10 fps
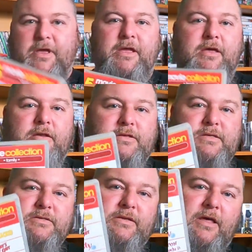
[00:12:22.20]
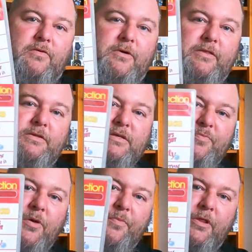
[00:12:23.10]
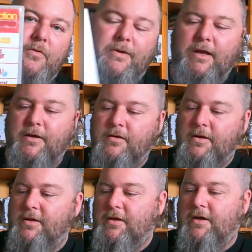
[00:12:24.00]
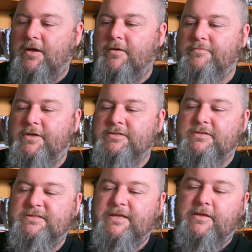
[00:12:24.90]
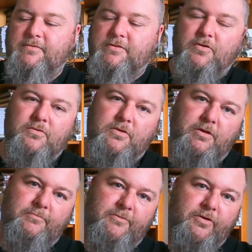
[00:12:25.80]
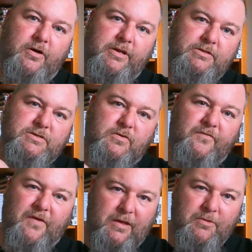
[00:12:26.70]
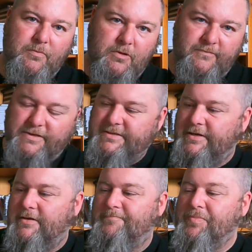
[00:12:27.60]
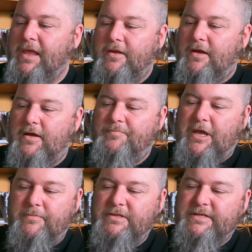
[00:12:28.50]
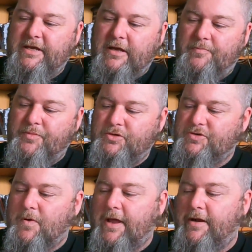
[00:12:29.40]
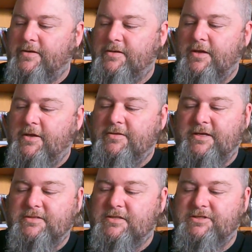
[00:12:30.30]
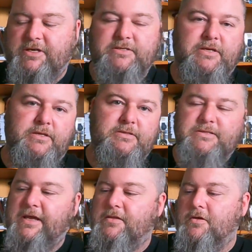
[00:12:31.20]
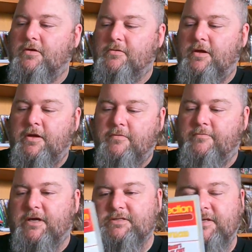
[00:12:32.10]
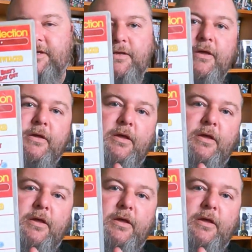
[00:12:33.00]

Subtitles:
Again, this is another one that's a popular one. It's all the 90s sort of family movies in it. Baby's Day Out, Bushwhacked, Dunstan Checks In, Sandlot, Rusty.